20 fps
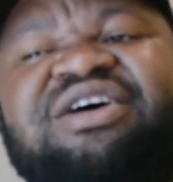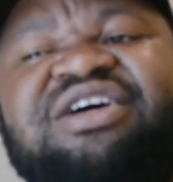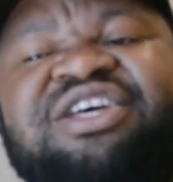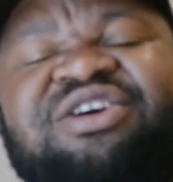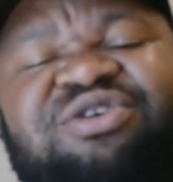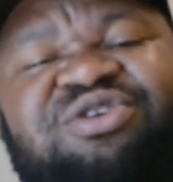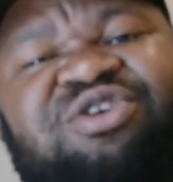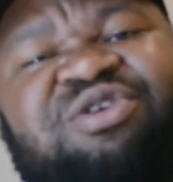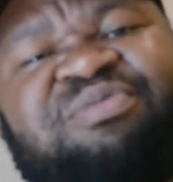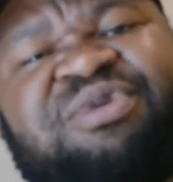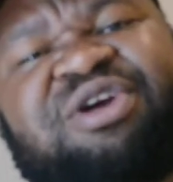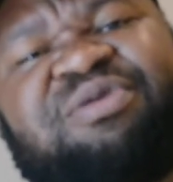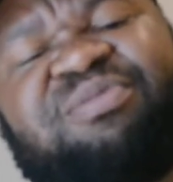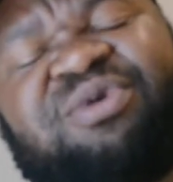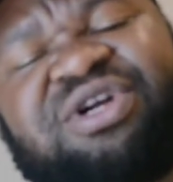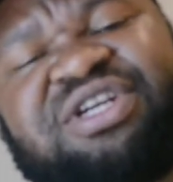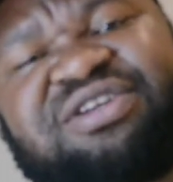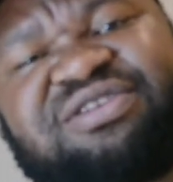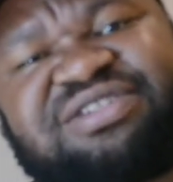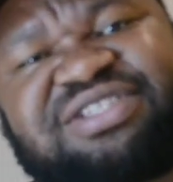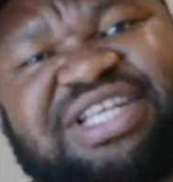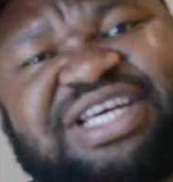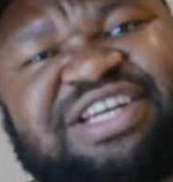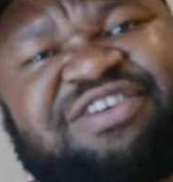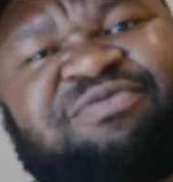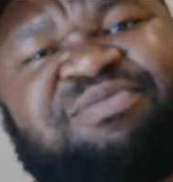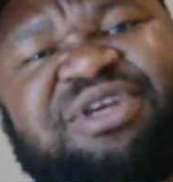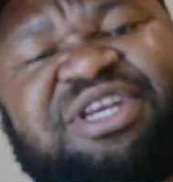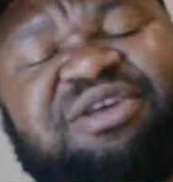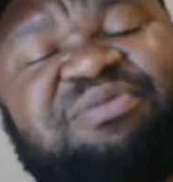economic models that
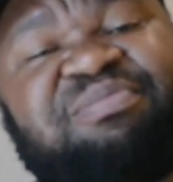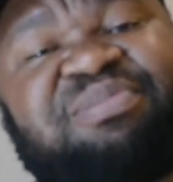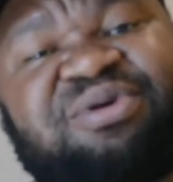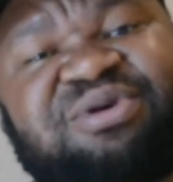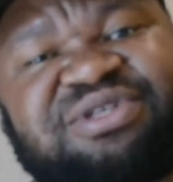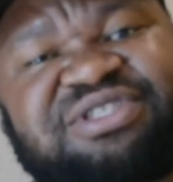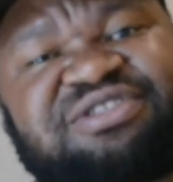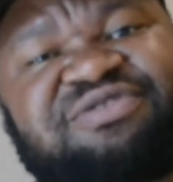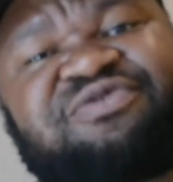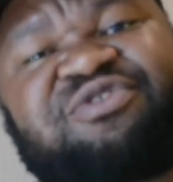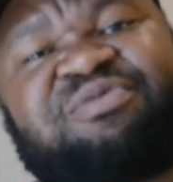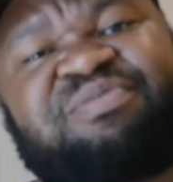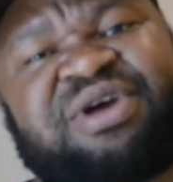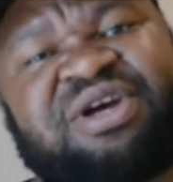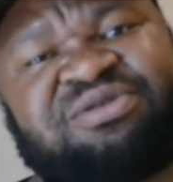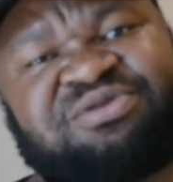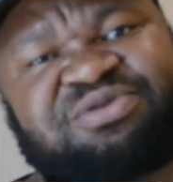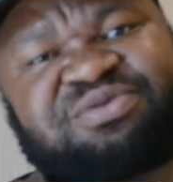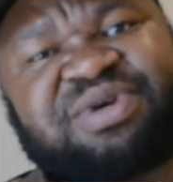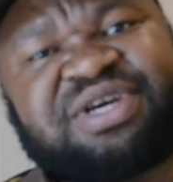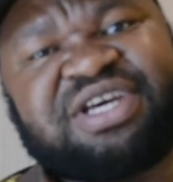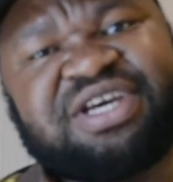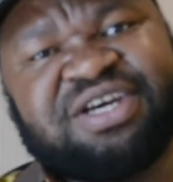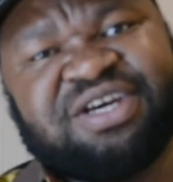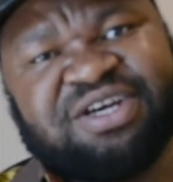have been imposed from elsewhere.